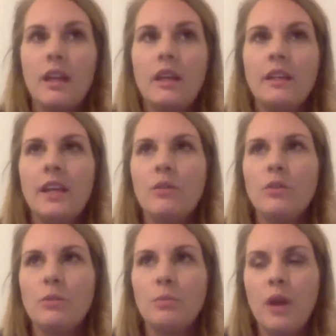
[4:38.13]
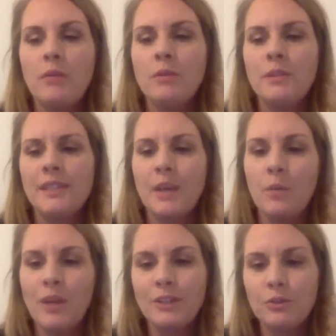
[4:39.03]
Now, the problem is that
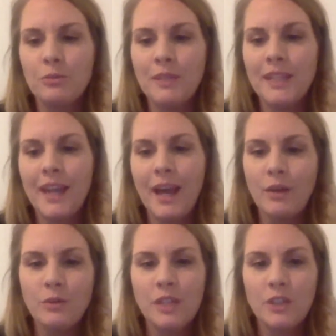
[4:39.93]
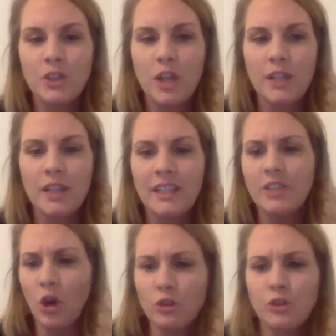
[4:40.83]
Western media outside China
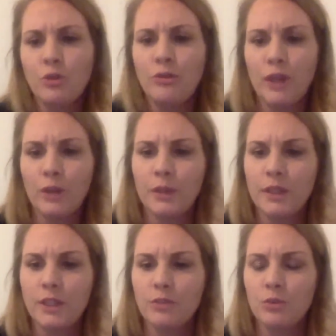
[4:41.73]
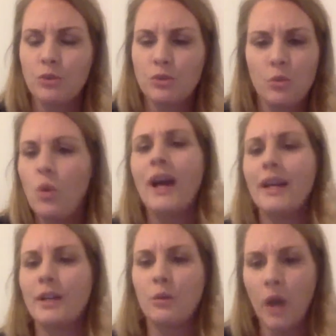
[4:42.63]
is also following these rules.
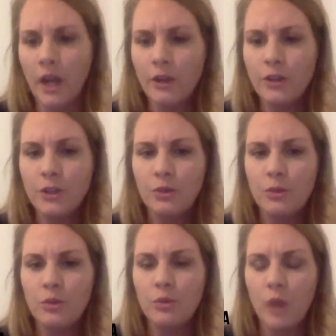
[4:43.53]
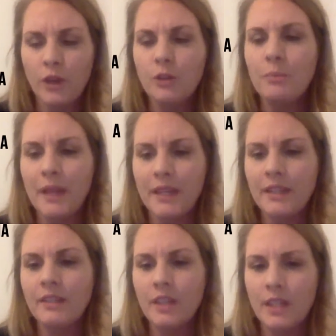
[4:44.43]
Why? Why are you
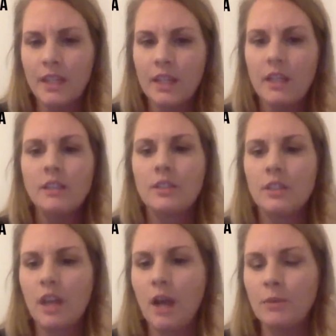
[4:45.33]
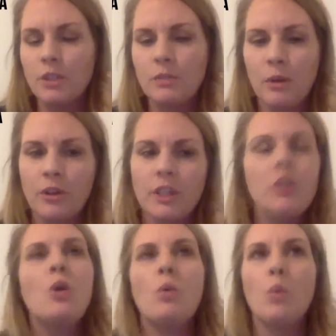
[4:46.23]
bending the knee to the Communist
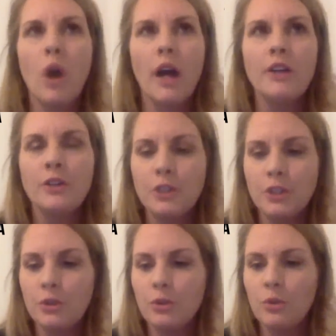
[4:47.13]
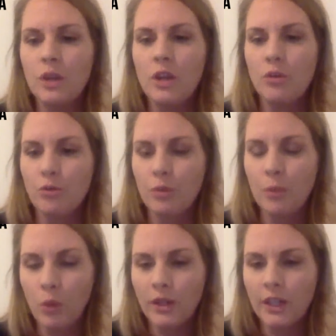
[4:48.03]
Party? Why are you
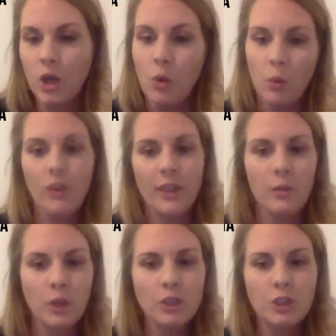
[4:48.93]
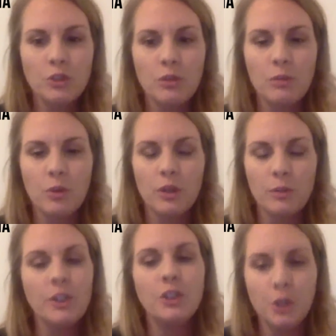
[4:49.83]
reporting what they want you to report
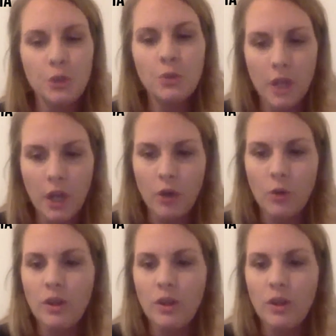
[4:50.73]
when you know